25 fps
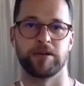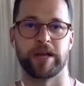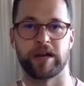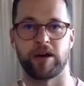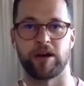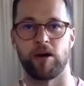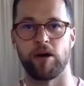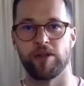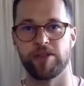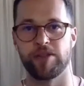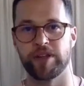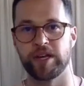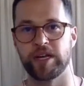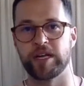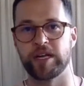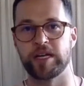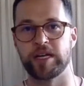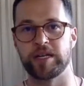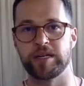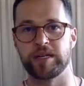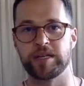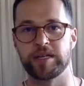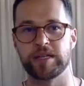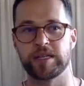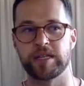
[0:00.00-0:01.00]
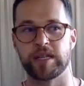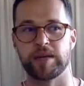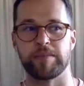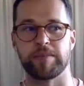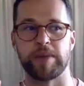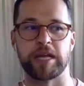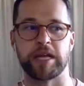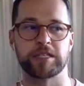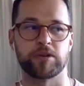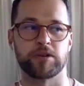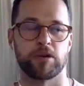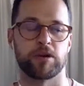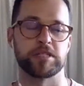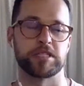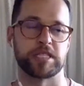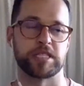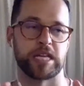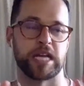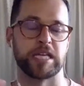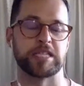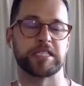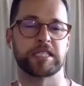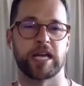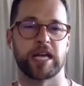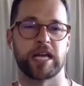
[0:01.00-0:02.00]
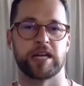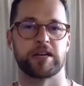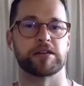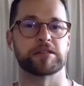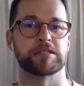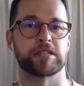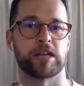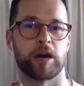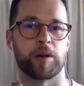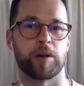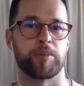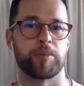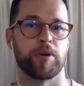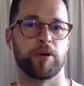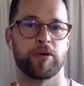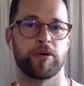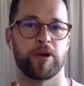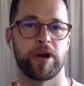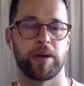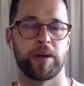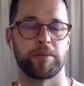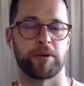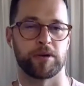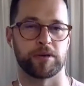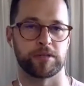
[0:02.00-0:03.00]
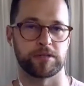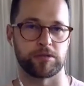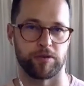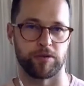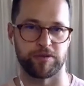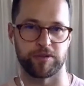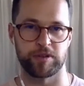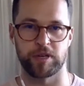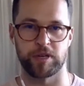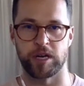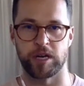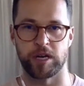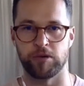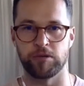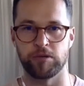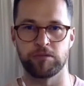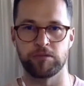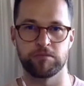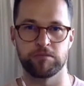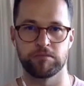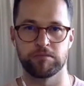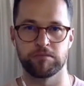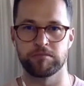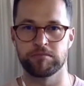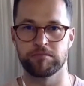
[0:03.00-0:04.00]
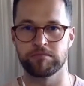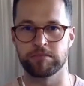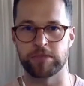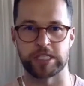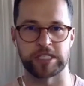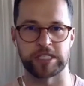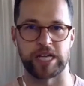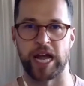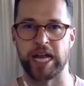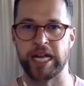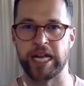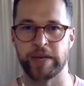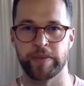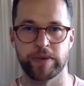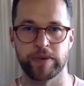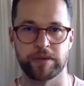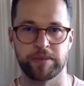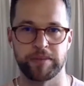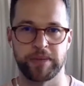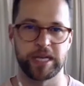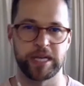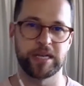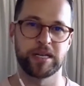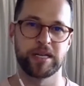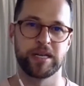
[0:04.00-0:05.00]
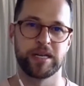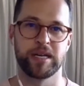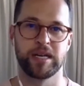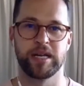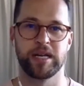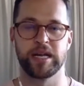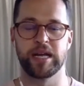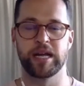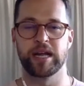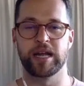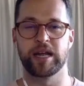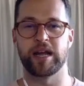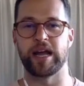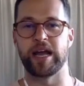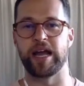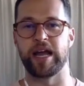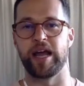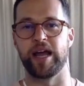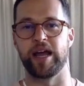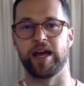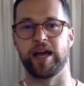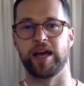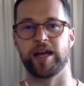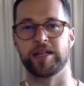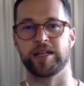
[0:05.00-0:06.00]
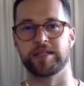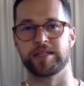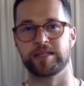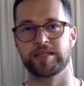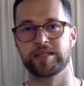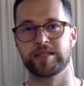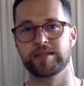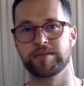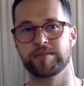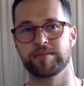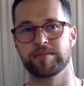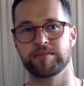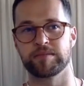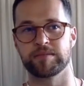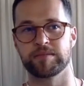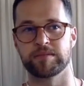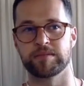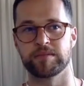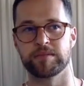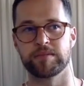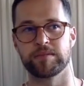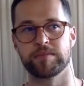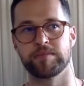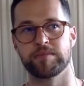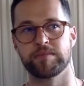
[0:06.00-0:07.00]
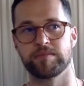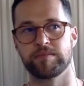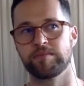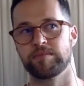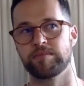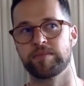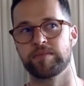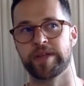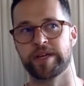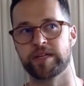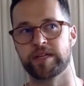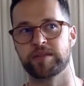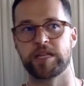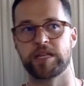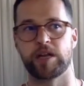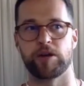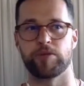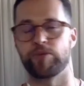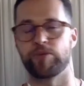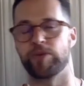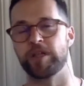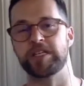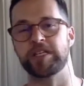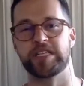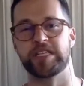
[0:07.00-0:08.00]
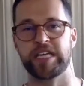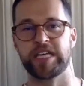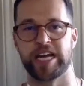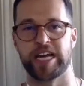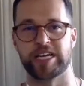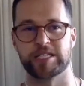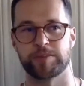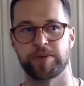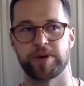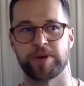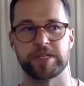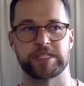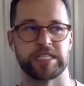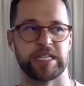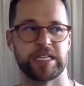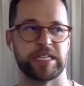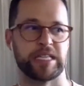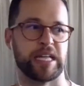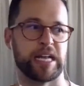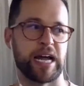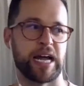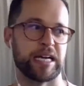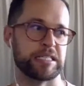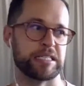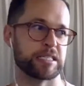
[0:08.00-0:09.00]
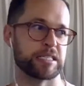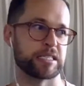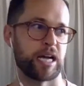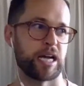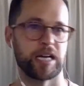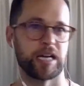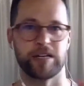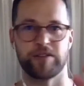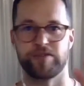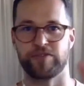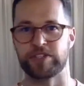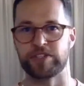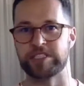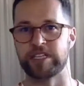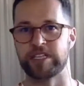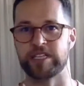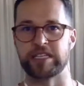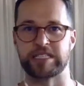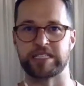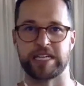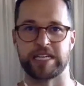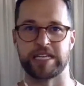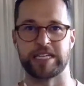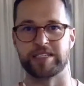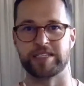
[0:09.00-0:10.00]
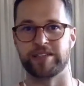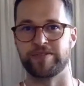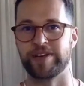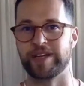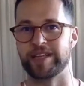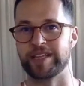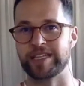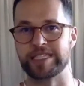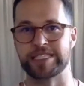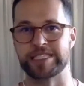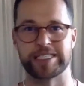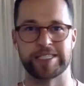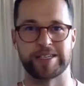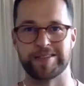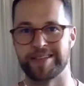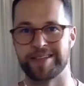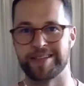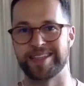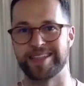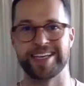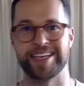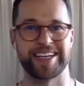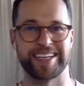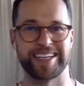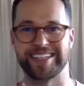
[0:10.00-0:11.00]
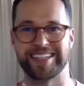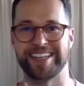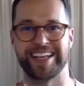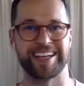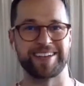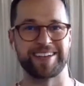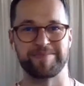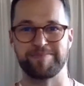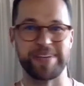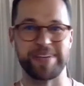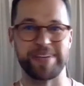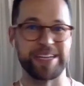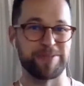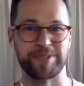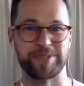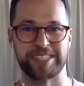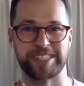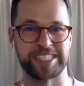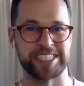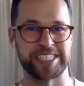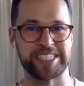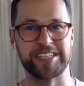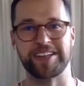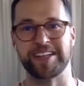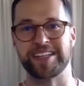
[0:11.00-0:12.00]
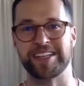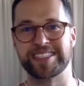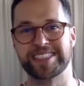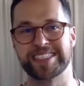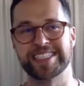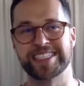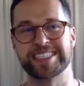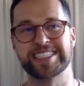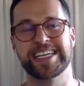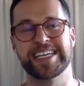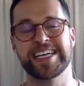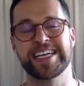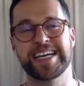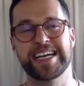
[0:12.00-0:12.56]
like all the mentors and educators in our program are sort of co-designing with me, and like they're really the experts, and then I just kind of facilitate the village so that they can like meet with the students. Because I